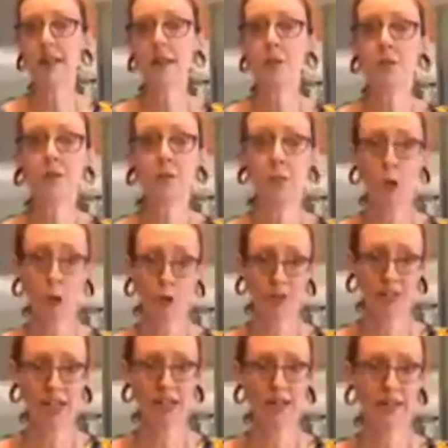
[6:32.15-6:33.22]
use
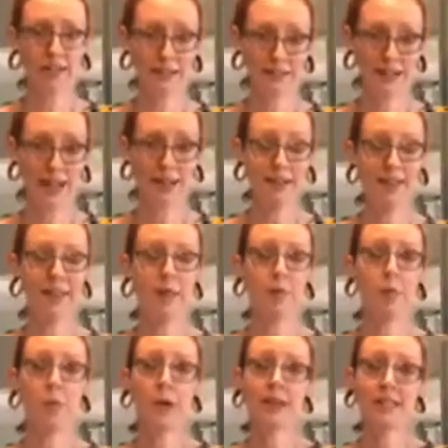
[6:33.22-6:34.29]
protein instead, and they will
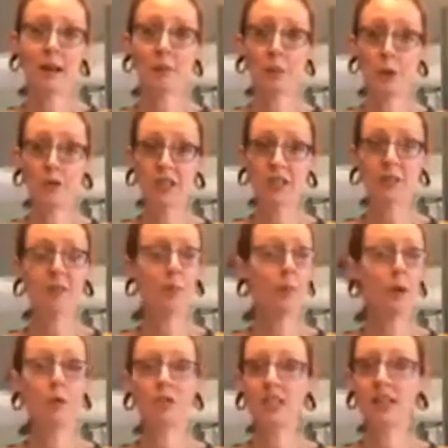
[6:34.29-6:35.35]
break down protein. But
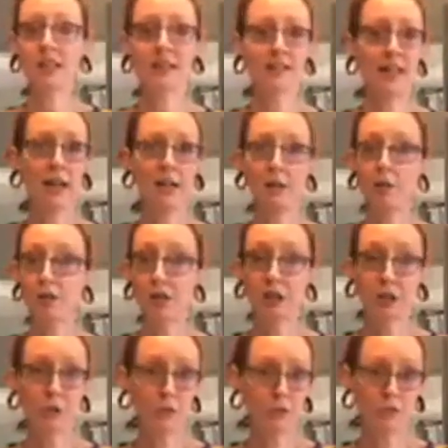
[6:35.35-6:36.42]
protein is not usually
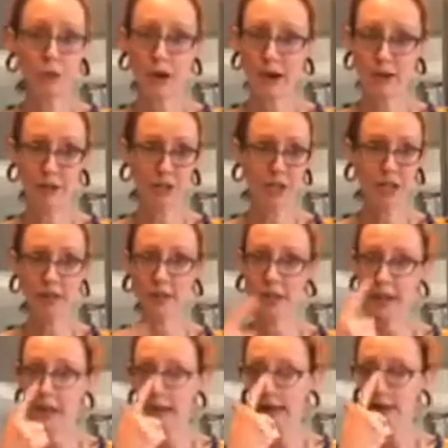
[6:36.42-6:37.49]
used for energy.
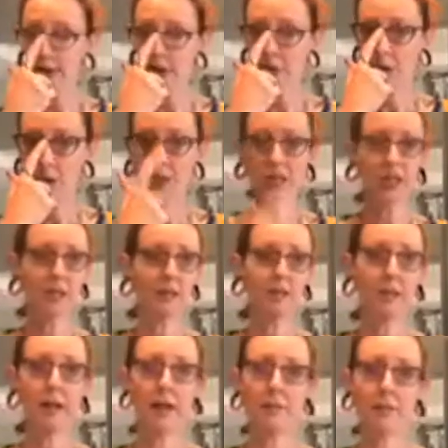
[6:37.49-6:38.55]
Actually, protein is
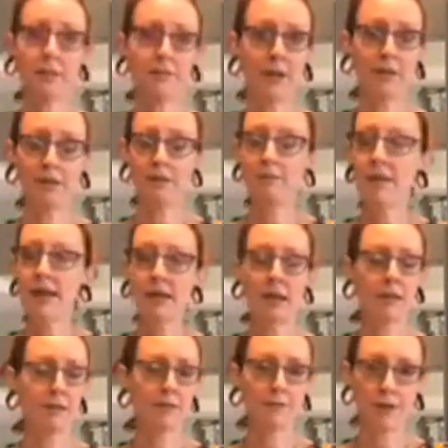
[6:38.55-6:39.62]
involved in many
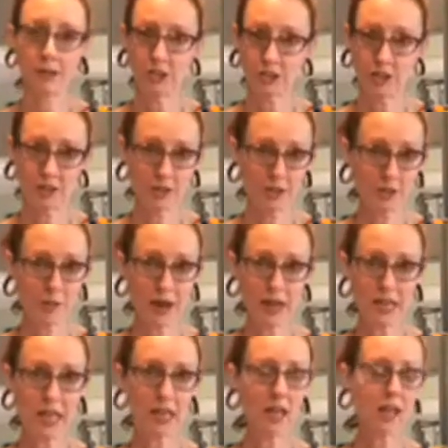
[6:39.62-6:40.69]
other functions in your
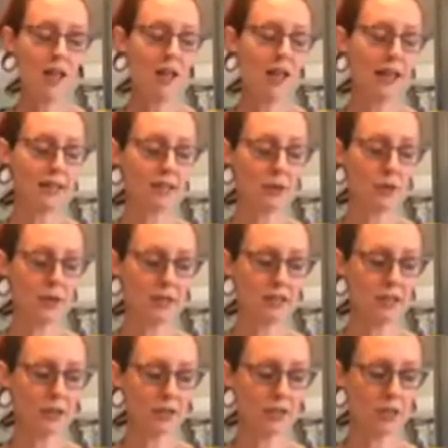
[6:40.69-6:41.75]
body. And so when it
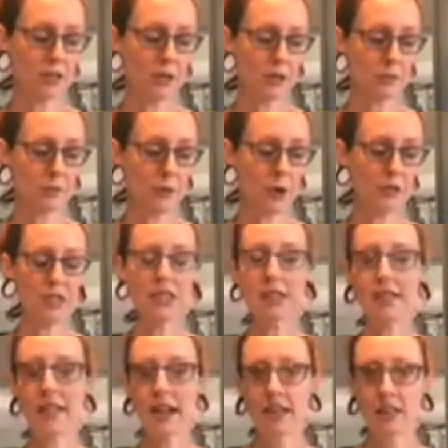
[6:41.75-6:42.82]
starts to use protein, it
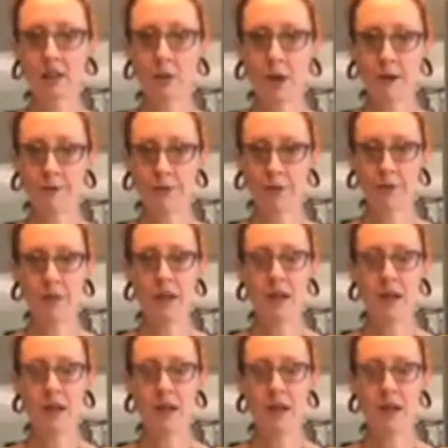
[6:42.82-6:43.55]
takes it away from